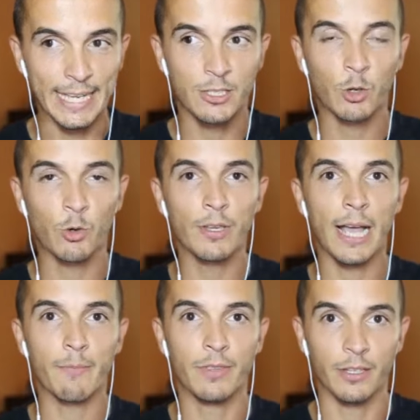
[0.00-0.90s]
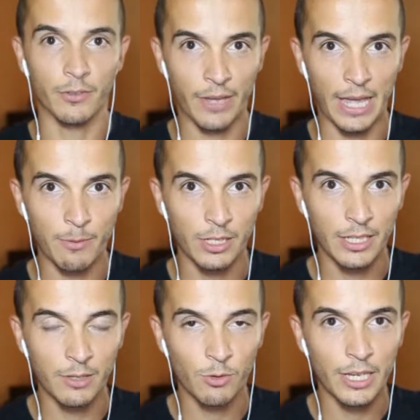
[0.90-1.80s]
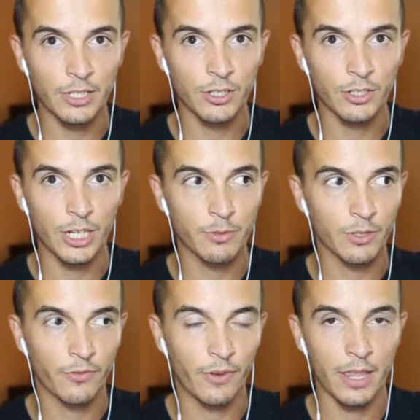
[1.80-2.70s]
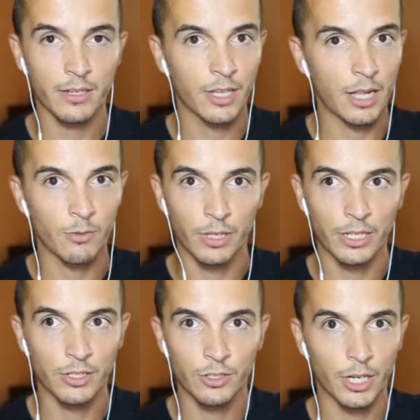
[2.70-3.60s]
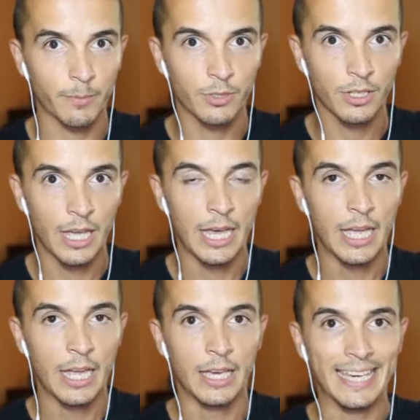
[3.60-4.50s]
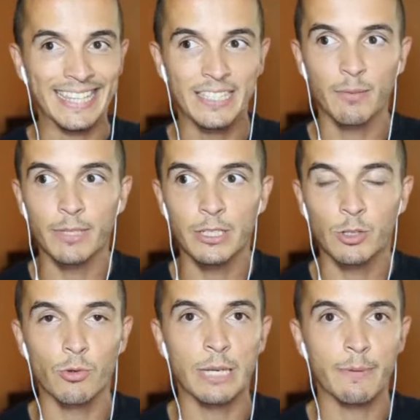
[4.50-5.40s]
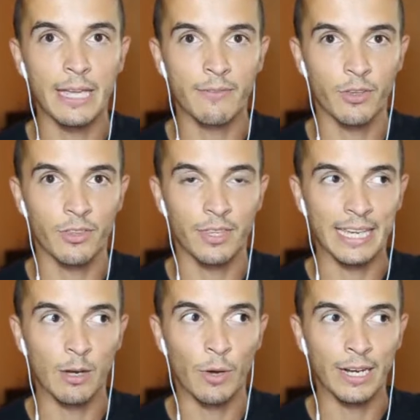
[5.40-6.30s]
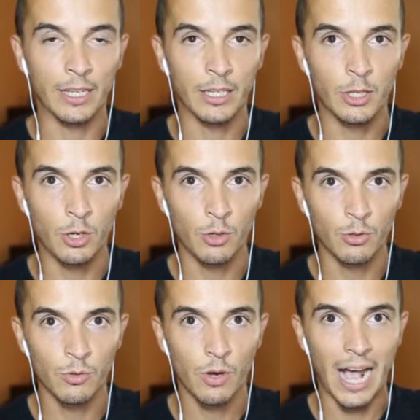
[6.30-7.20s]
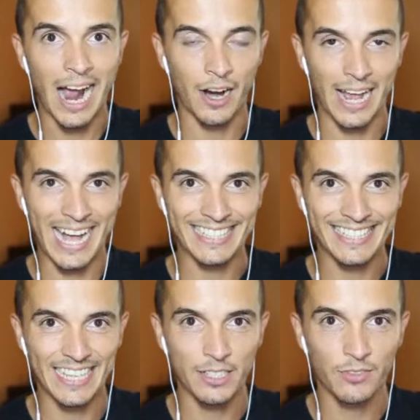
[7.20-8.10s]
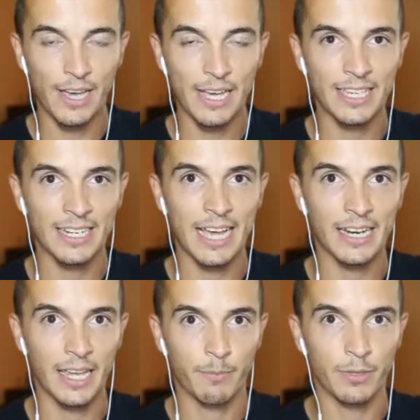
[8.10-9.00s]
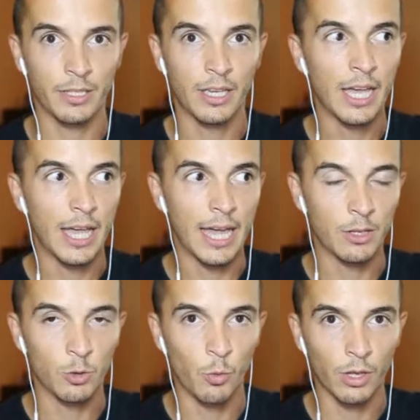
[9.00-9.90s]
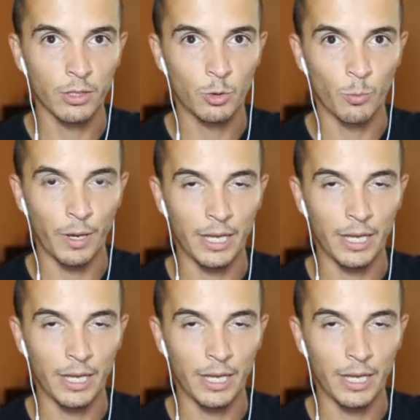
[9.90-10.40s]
It's screwing up the family relationships, the father-son relationships. It simply screws up everything when you are unsatisfied and unhappy and you want to